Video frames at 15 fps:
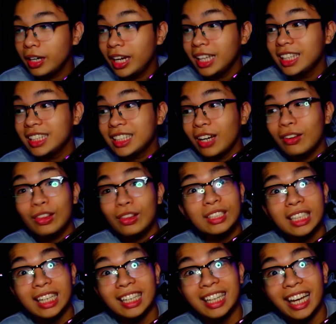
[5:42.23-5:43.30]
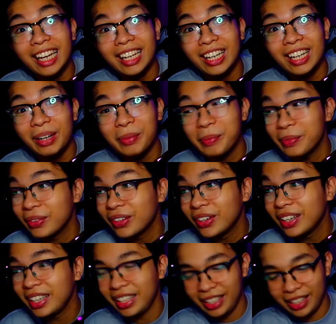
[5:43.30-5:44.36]
Again, this is how it looks like lighting up.
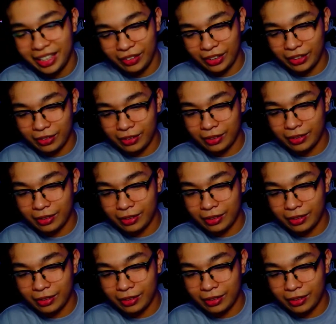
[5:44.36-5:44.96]
There you go.